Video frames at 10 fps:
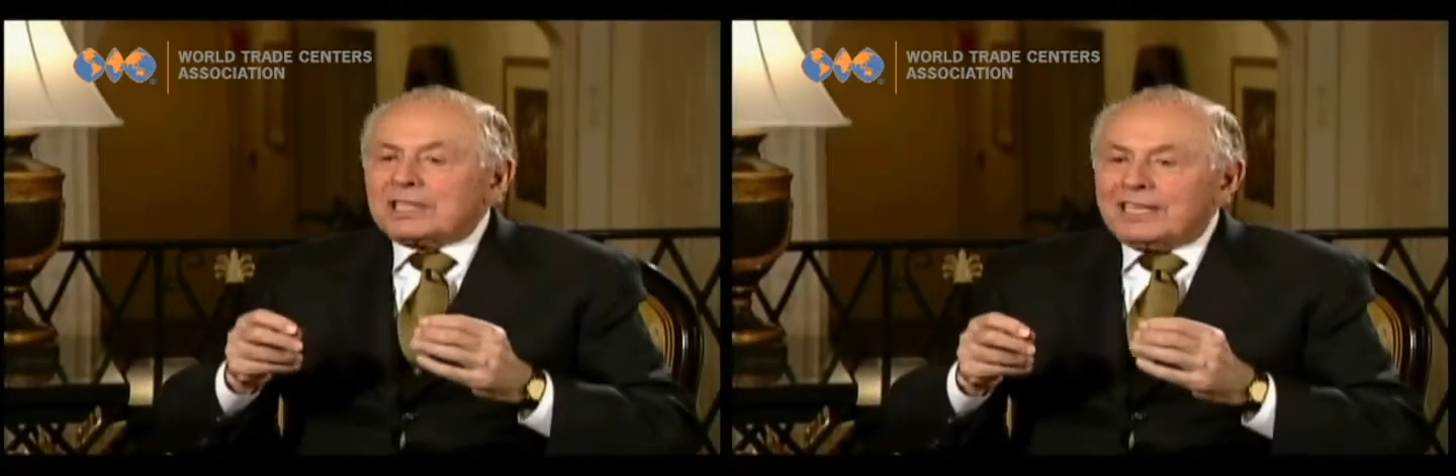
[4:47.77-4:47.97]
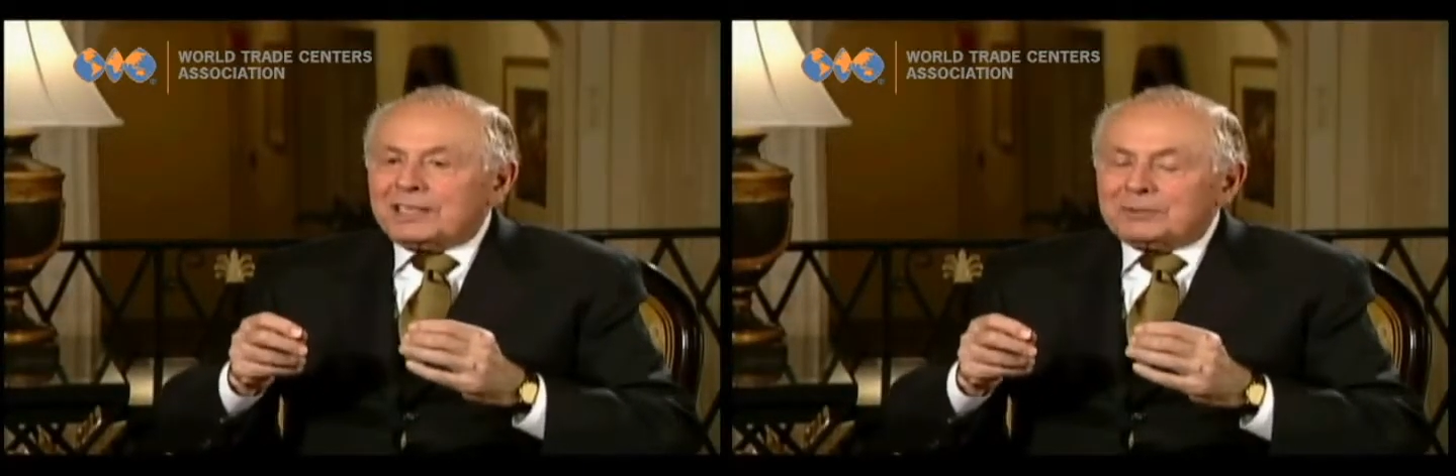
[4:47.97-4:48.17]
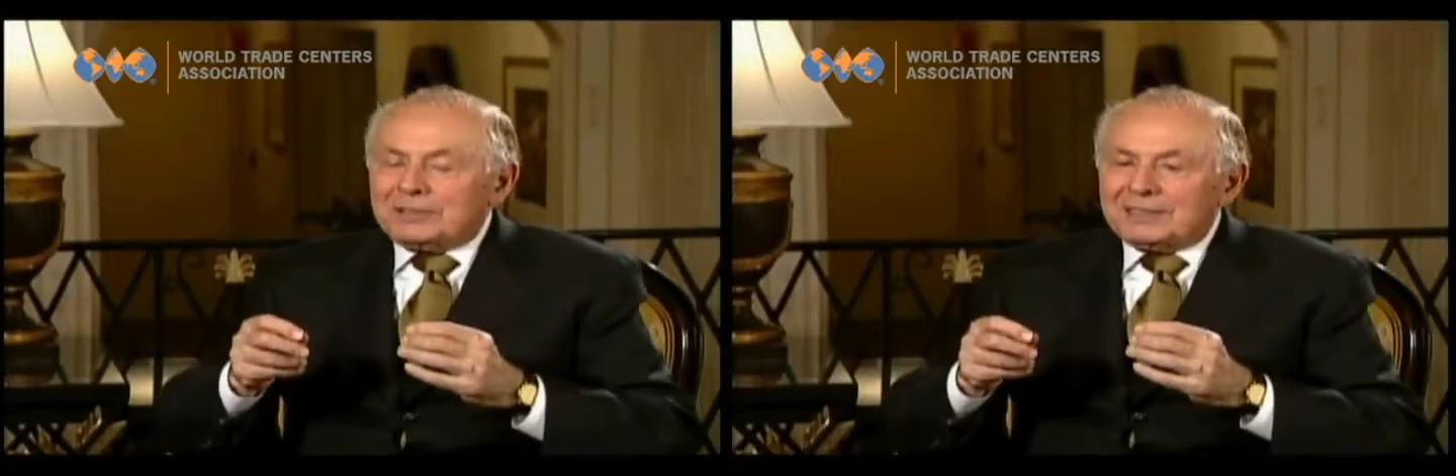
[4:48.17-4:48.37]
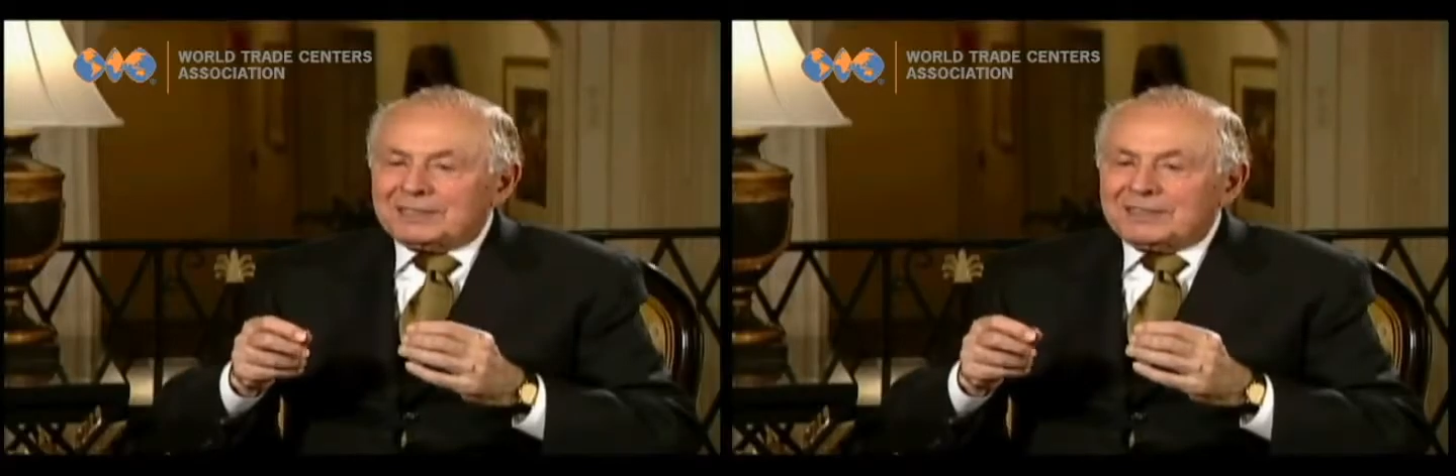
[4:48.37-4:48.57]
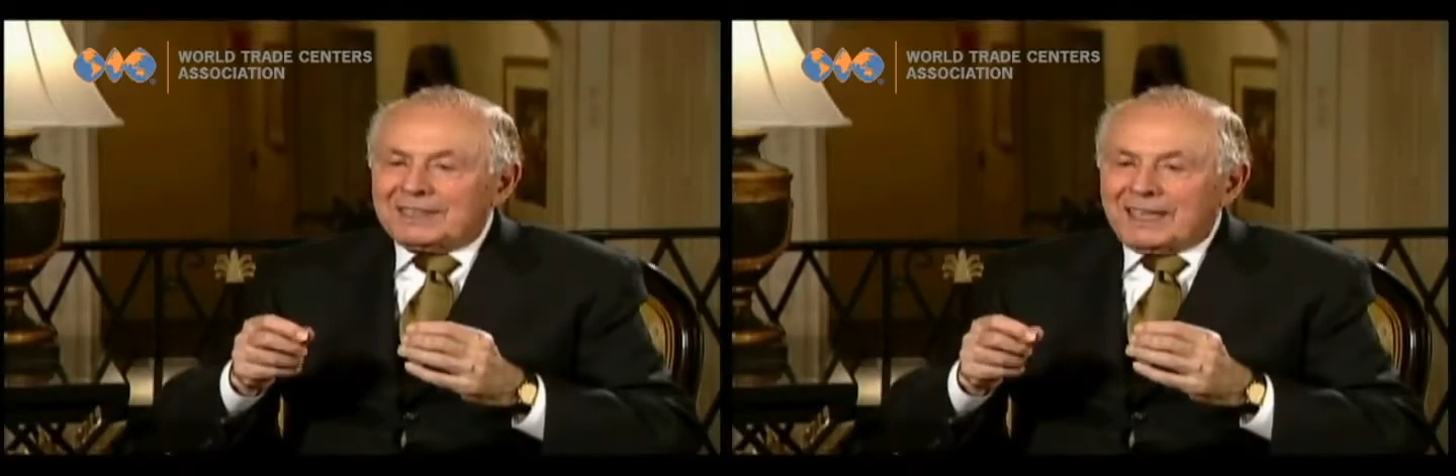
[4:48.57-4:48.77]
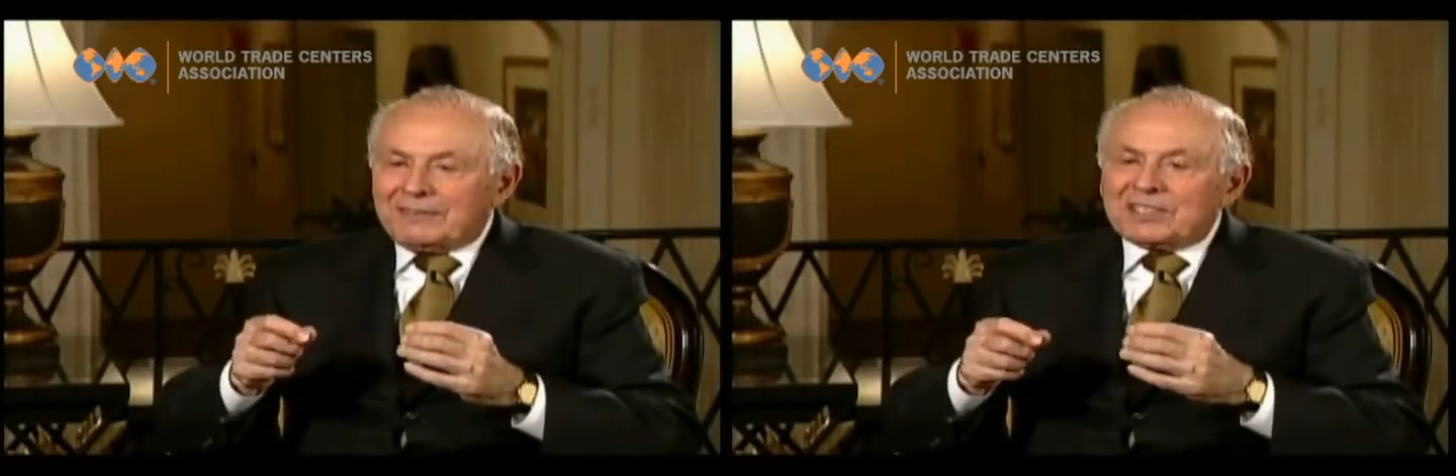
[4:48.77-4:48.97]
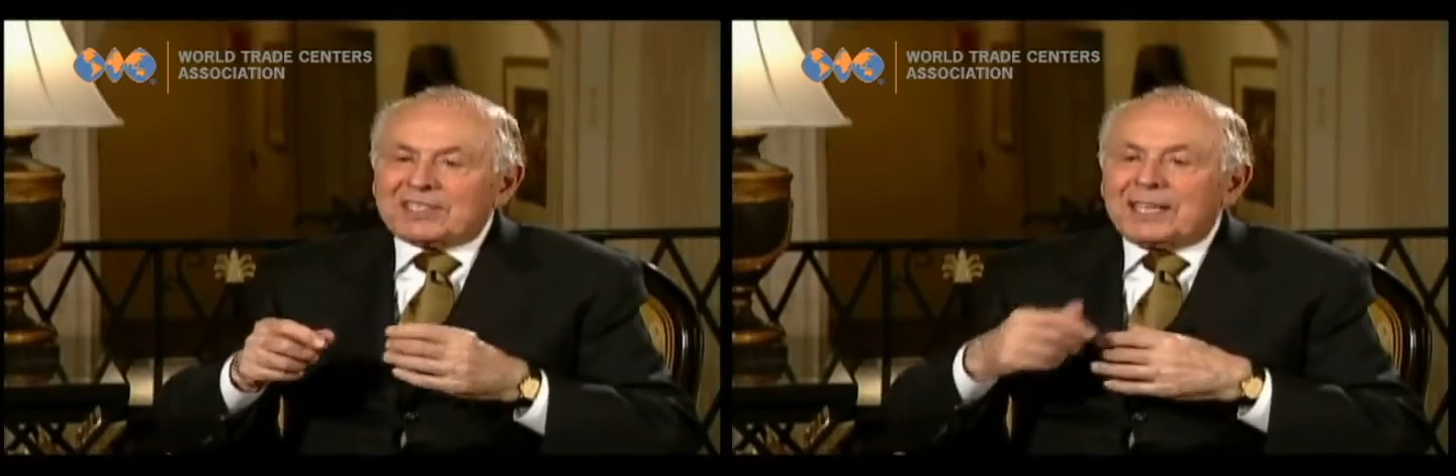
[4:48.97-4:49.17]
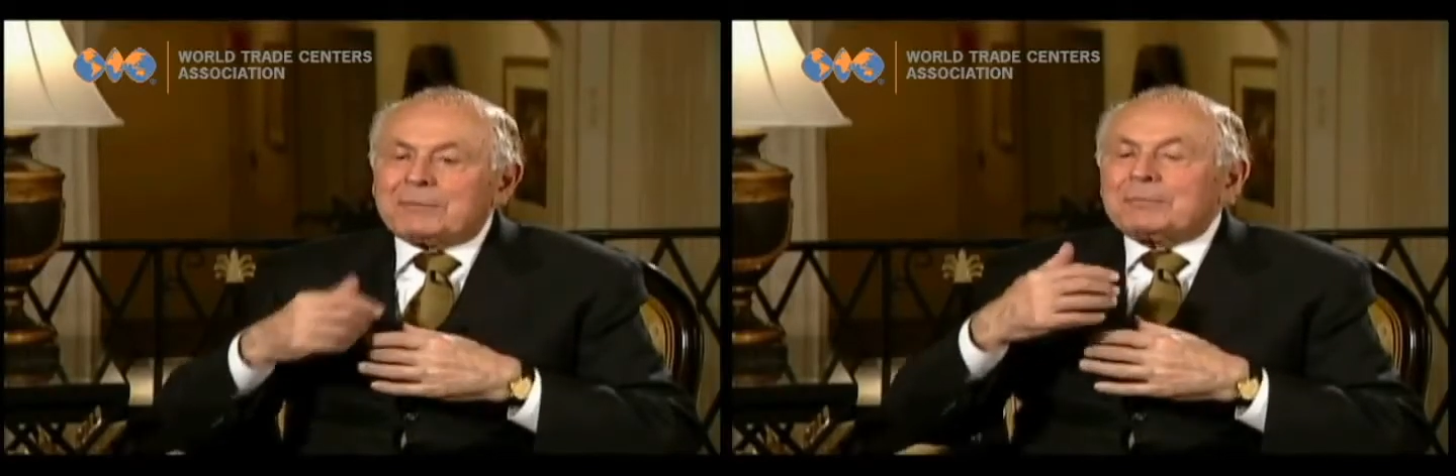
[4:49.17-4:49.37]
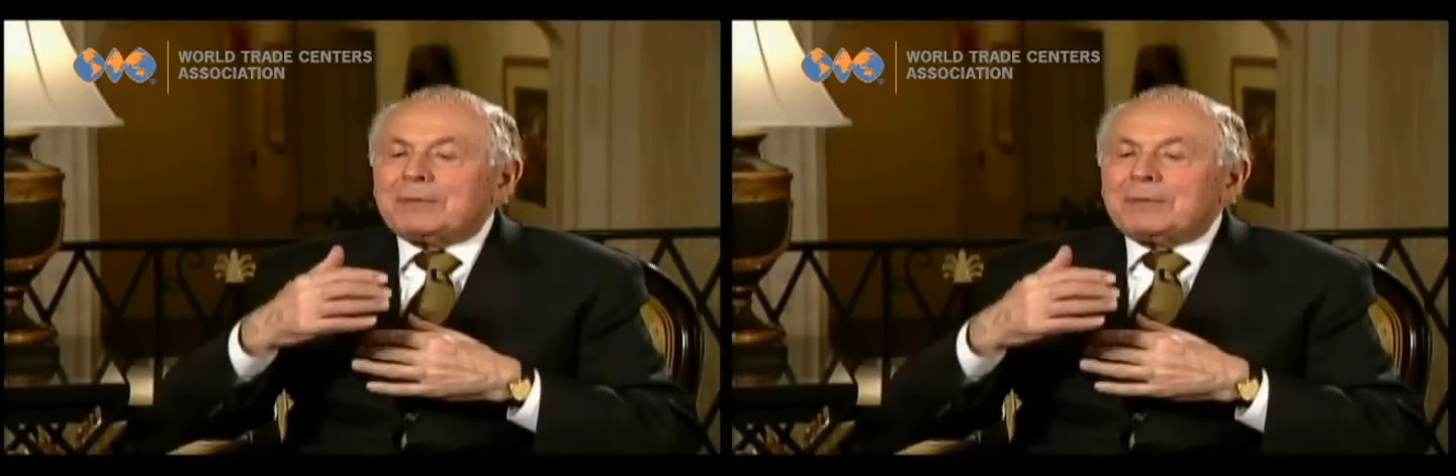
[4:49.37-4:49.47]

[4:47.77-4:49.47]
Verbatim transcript: the same. They, they have the same